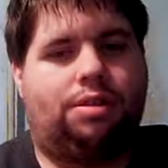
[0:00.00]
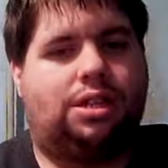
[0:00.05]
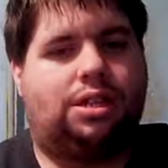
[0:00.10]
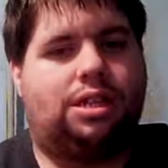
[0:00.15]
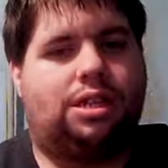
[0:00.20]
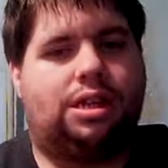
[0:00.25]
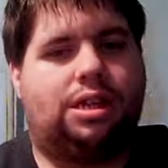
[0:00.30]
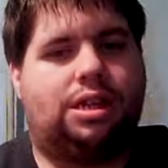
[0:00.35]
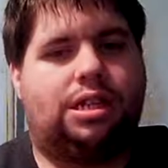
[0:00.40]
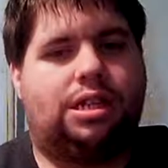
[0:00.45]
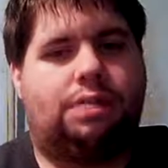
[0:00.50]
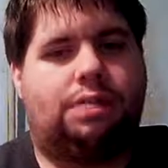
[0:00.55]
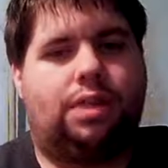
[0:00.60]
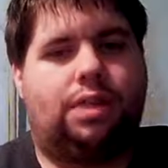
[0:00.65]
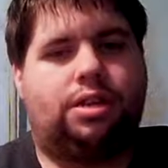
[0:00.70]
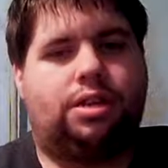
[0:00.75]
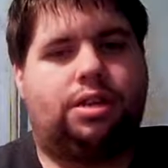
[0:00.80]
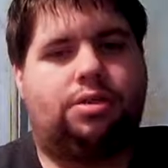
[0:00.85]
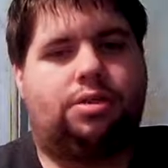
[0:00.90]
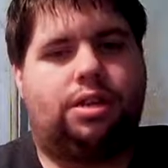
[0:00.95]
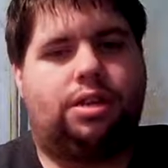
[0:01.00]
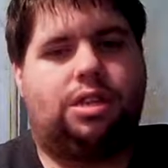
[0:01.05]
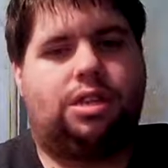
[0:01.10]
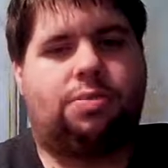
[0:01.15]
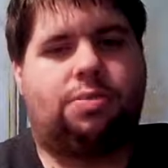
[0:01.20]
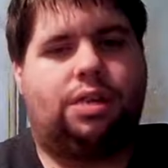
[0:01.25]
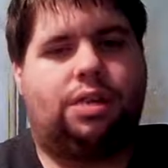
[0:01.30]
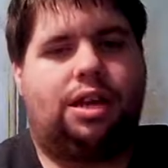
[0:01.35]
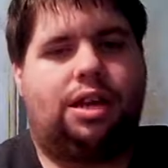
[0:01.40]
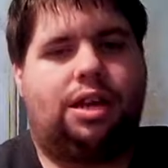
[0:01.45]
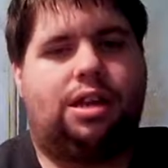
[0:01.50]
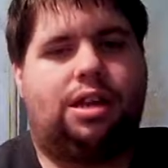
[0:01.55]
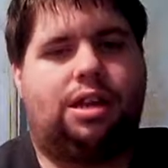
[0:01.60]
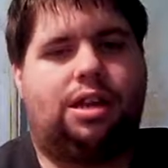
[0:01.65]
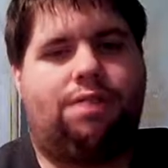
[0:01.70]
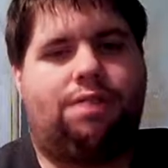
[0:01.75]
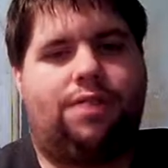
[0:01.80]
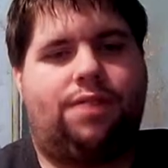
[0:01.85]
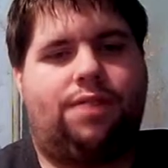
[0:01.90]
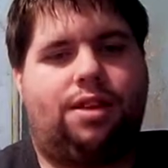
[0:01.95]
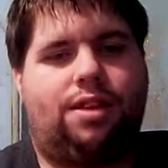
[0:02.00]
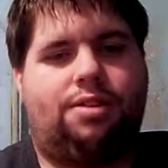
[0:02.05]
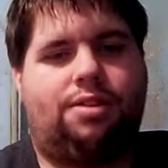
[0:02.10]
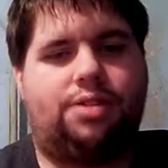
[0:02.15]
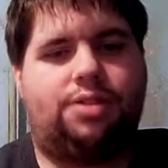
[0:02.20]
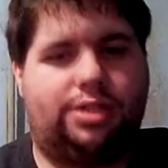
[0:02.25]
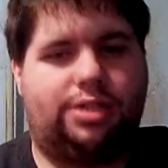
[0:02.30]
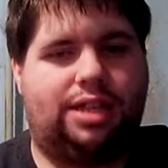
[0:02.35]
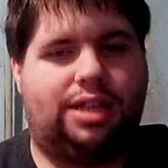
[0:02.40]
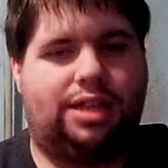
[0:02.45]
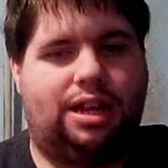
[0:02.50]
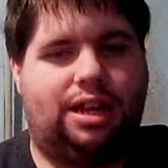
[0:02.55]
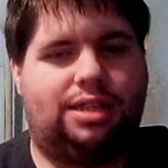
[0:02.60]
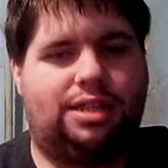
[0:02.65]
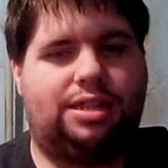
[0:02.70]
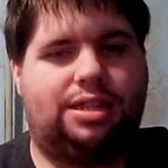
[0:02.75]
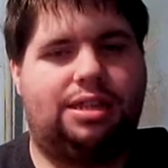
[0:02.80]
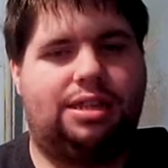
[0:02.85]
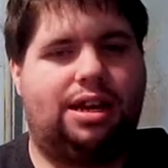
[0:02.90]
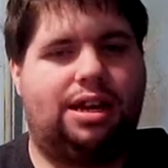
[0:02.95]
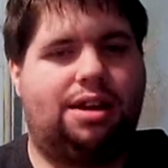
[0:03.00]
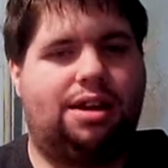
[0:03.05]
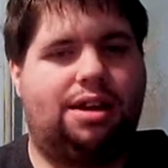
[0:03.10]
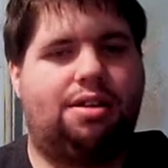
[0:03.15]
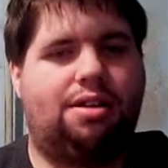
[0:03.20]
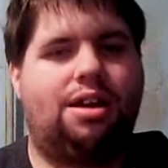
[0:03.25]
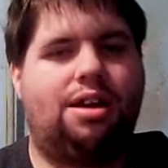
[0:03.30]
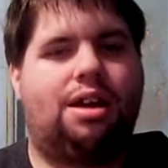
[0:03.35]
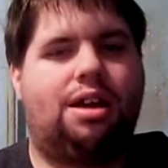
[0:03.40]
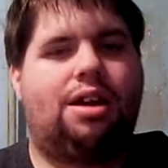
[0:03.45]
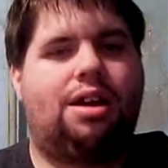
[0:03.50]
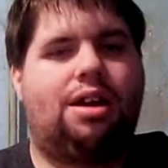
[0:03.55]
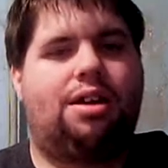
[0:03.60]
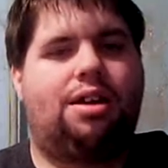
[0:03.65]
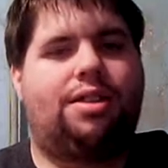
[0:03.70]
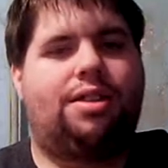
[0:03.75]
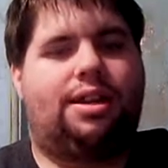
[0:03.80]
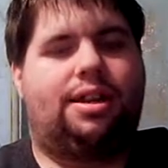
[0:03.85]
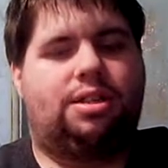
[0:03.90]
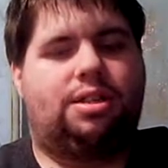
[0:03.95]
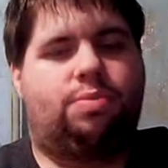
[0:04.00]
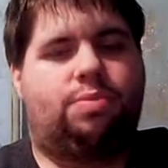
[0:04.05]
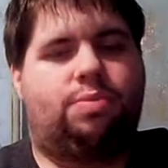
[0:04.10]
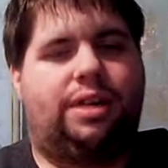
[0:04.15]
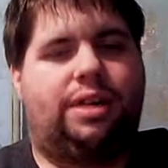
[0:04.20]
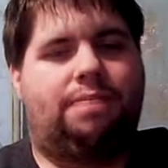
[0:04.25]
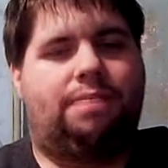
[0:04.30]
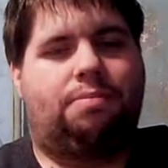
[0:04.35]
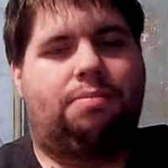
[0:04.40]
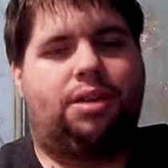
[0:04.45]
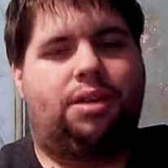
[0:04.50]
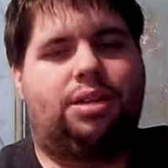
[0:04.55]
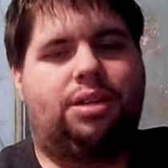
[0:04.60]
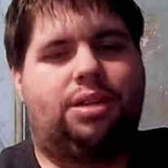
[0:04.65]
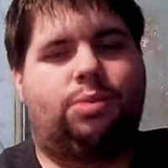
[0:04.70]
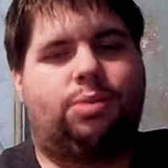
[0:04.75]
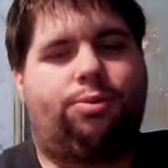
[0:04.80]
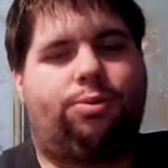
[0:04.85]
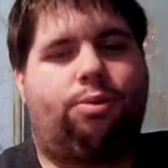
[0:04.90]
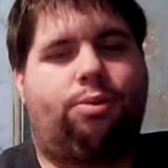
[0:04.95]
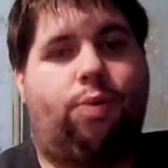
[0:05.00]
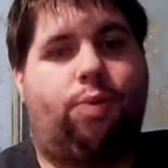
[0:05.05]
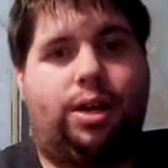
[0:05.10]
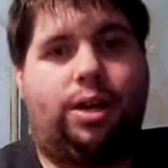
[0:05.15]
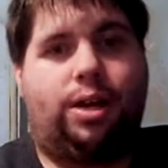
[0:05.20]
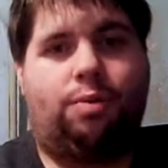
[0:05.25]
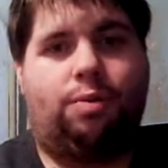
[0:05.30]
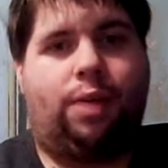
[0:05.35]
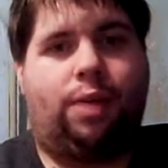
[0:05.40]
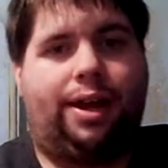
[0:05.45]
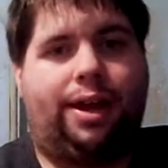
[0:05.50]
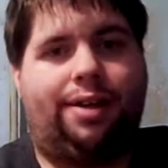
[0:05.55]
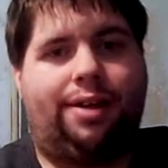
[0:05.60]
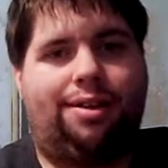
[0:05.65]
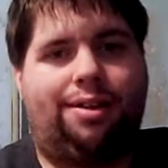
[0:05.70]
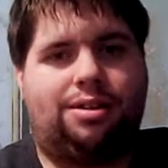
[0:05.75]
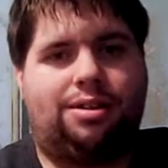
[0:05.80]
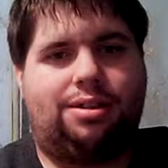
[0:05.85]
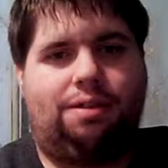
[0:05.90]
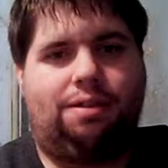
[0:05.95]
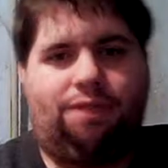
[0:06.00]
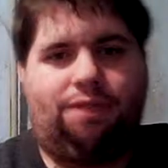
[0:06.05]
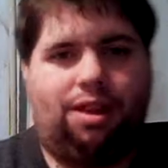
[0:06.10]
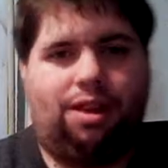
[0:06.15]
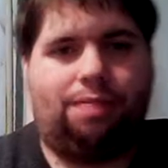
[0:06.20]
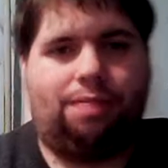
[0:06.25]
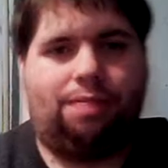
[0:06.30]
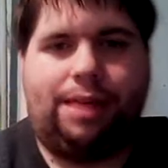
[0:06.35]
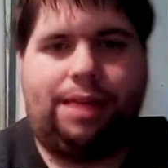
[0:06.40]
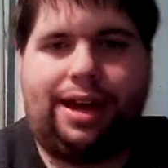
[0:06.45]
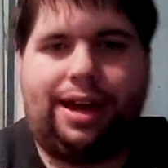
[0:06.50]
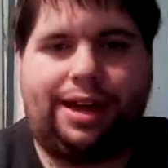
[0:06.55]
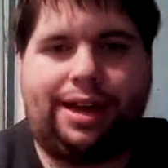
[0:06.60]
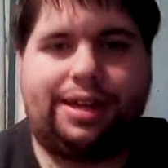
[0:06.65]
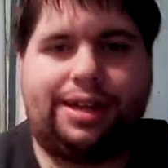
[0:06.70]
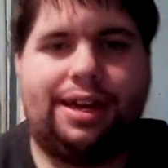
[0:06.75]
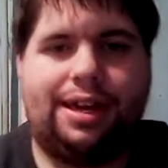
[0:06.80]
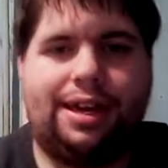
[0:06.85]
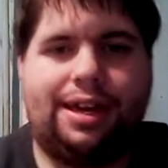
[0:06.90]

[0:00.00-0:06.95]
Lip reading: details of Megatron's plan unveiled, just that it's there, that it's been in place for quite a while as a fallback.